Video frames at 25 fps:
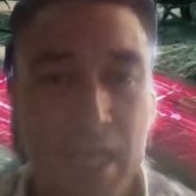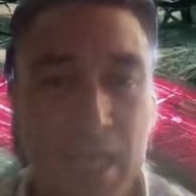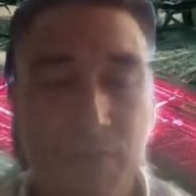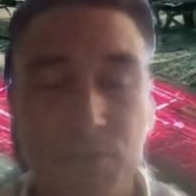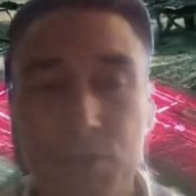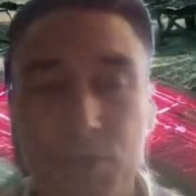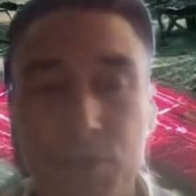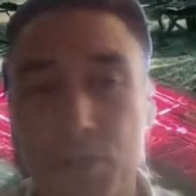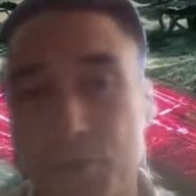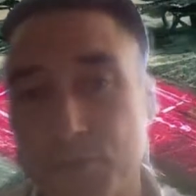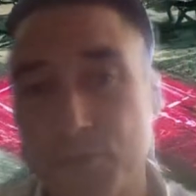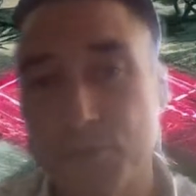
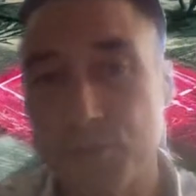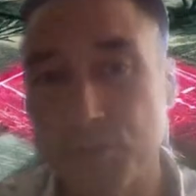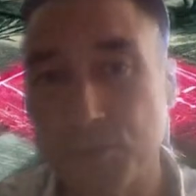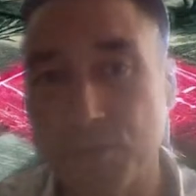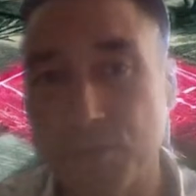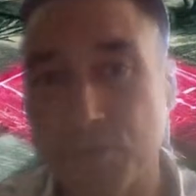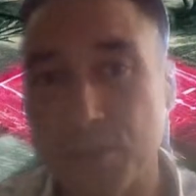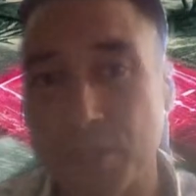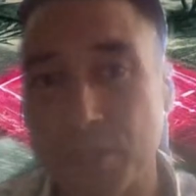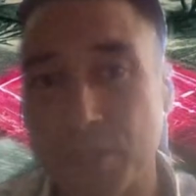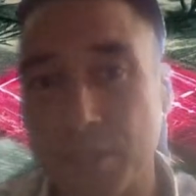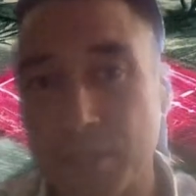If you go
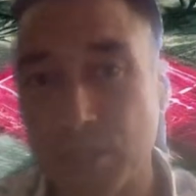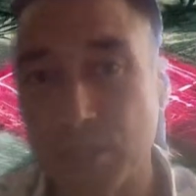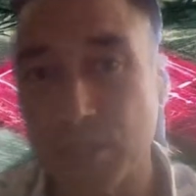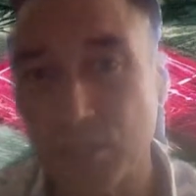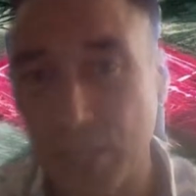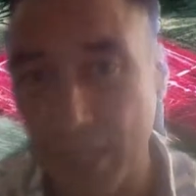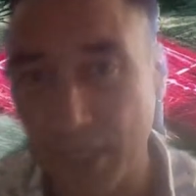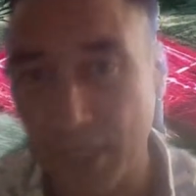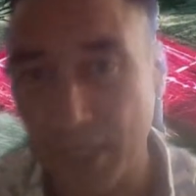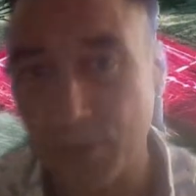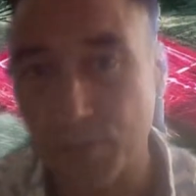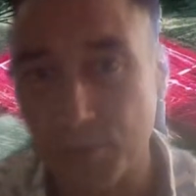to the
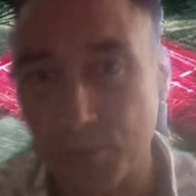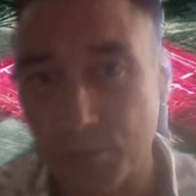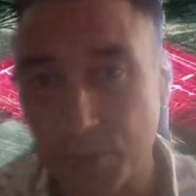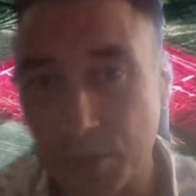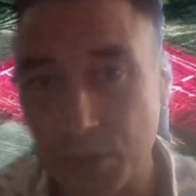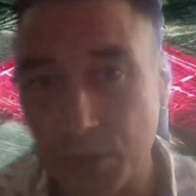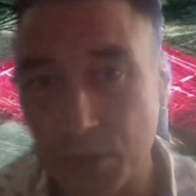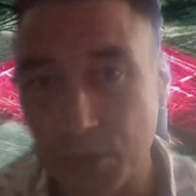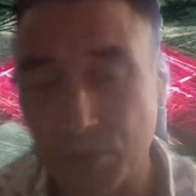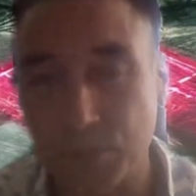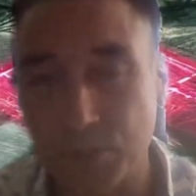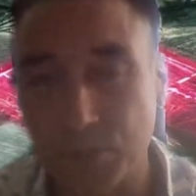channel
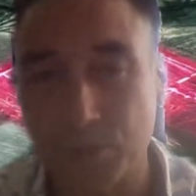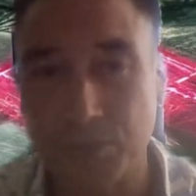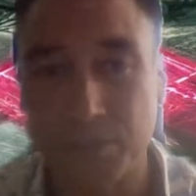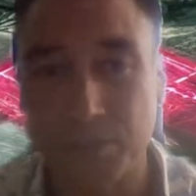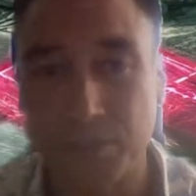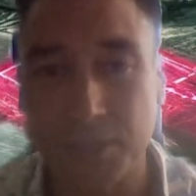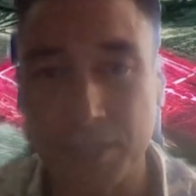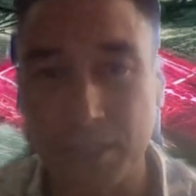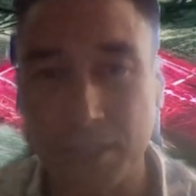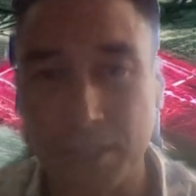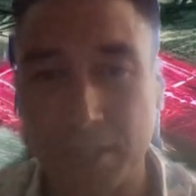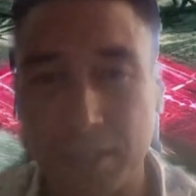notes, you'll
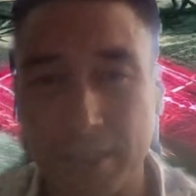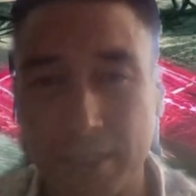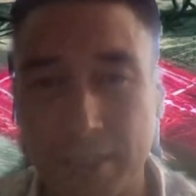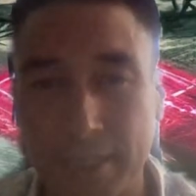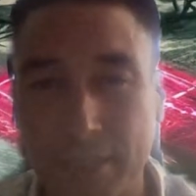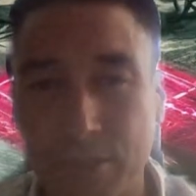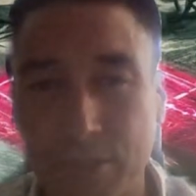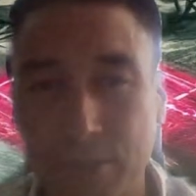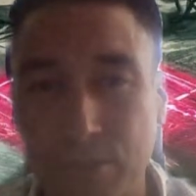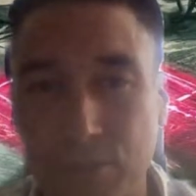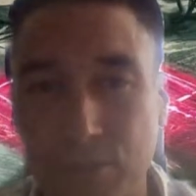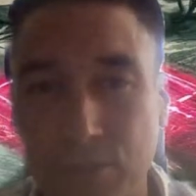see a
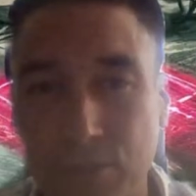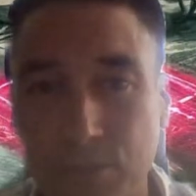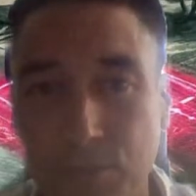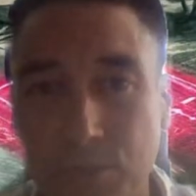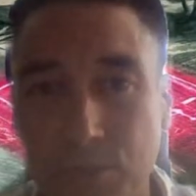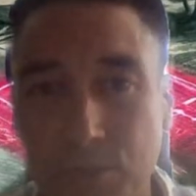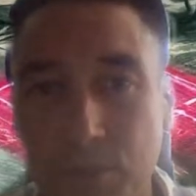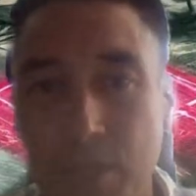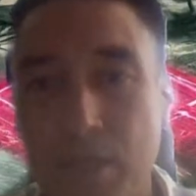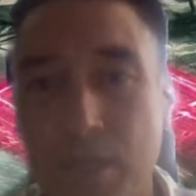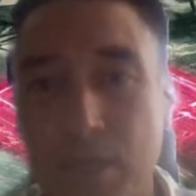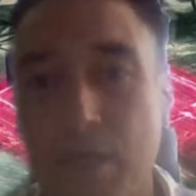link
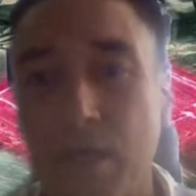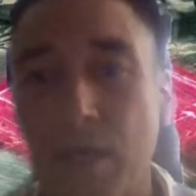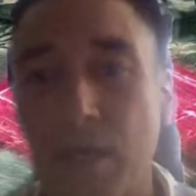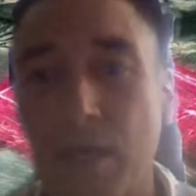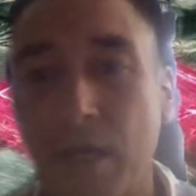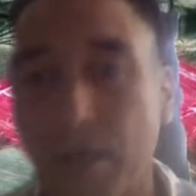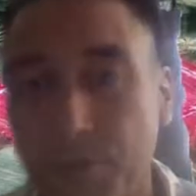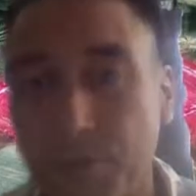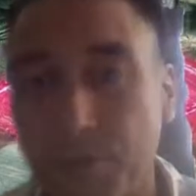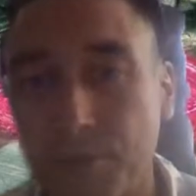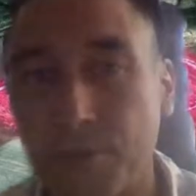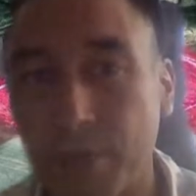to
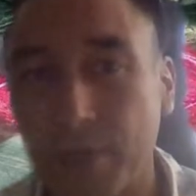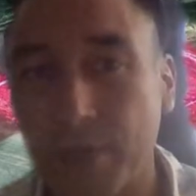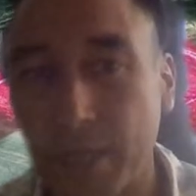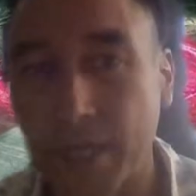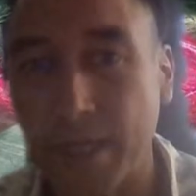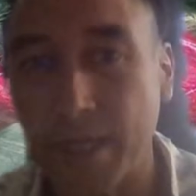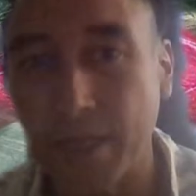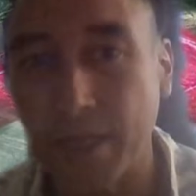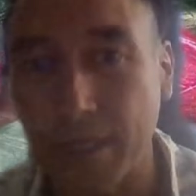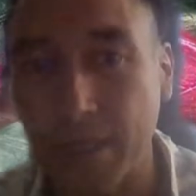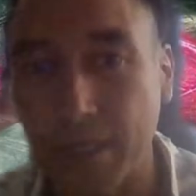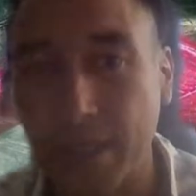other
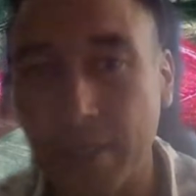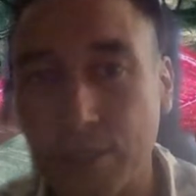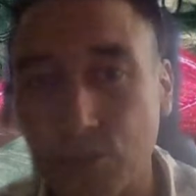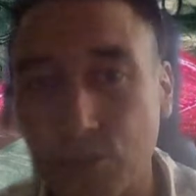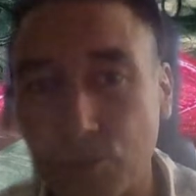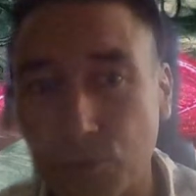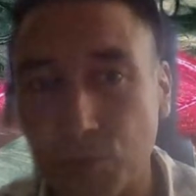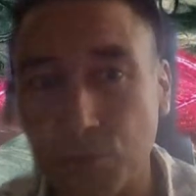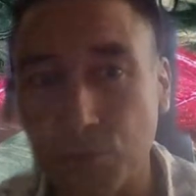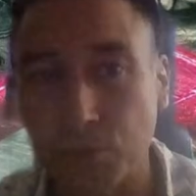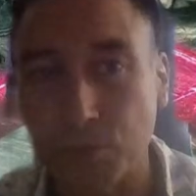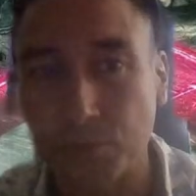AI
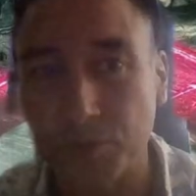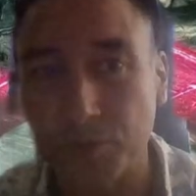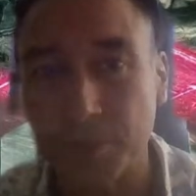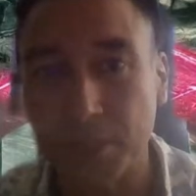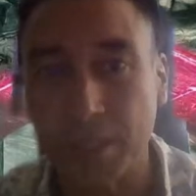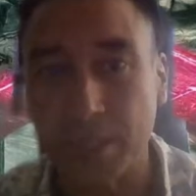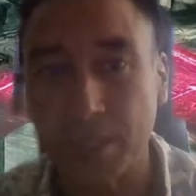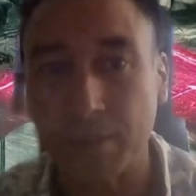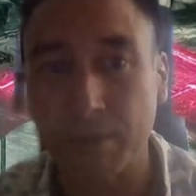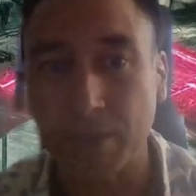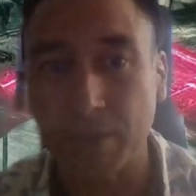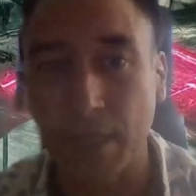
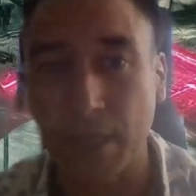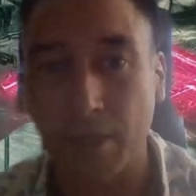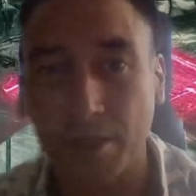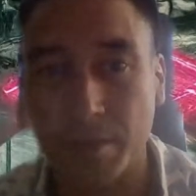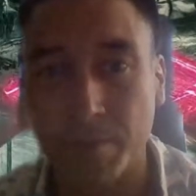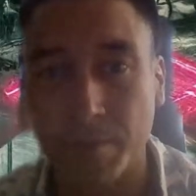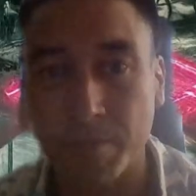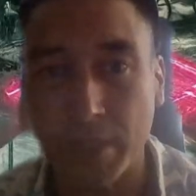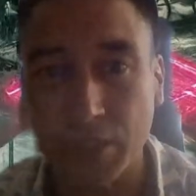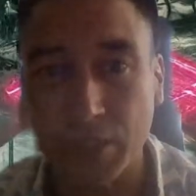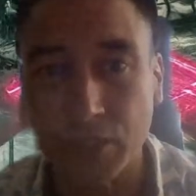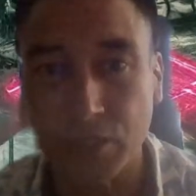tools and
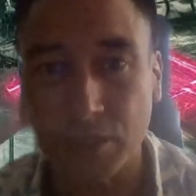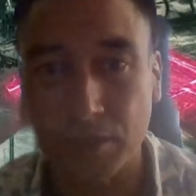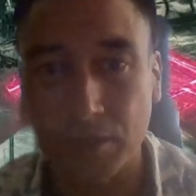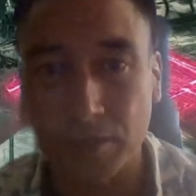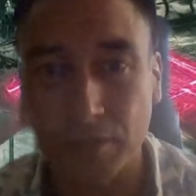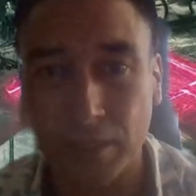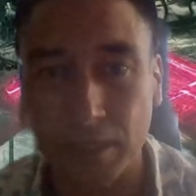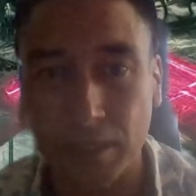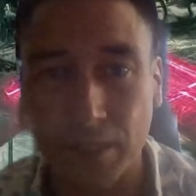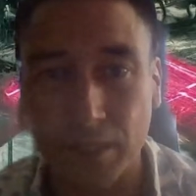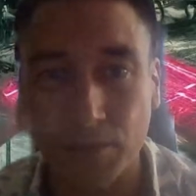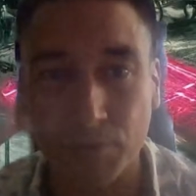
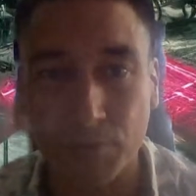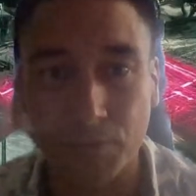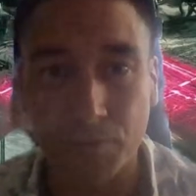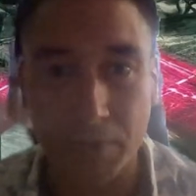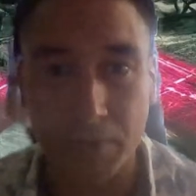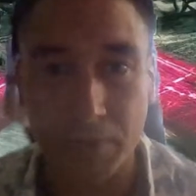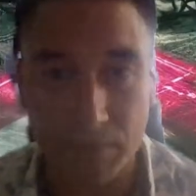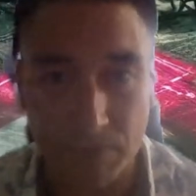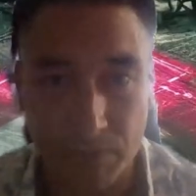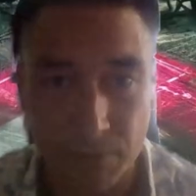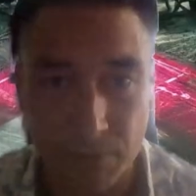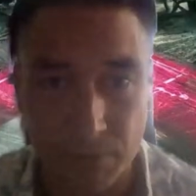automations that
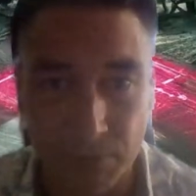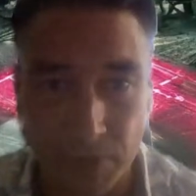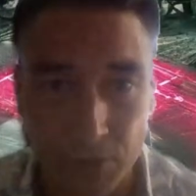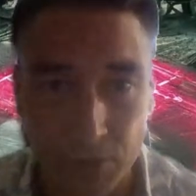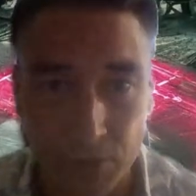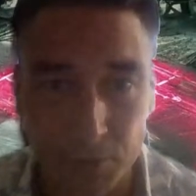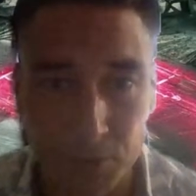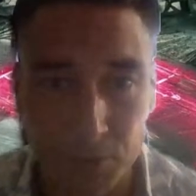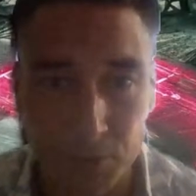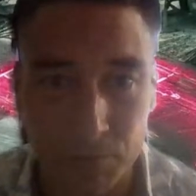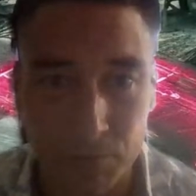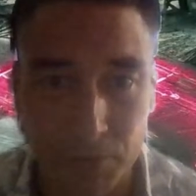we've
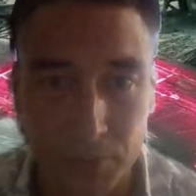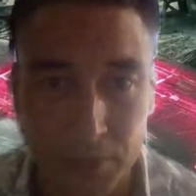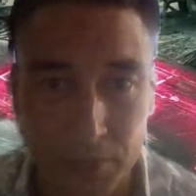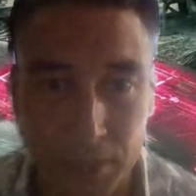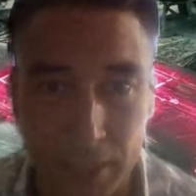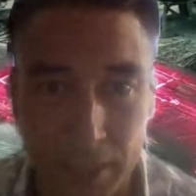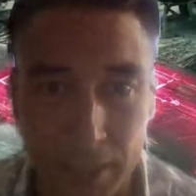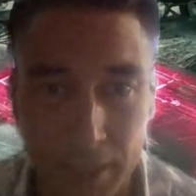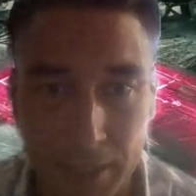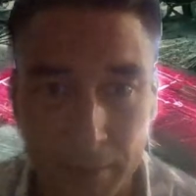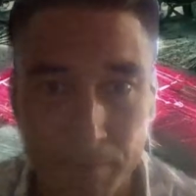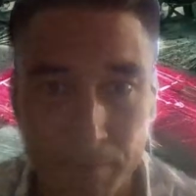developed over
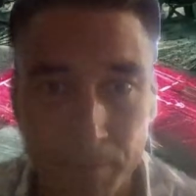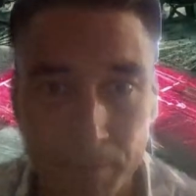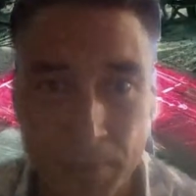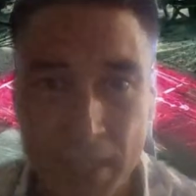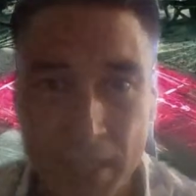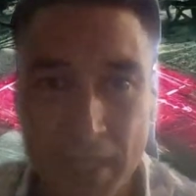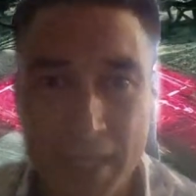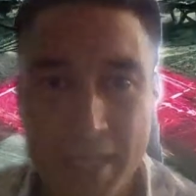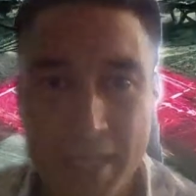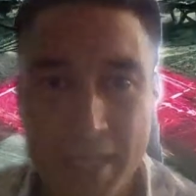time.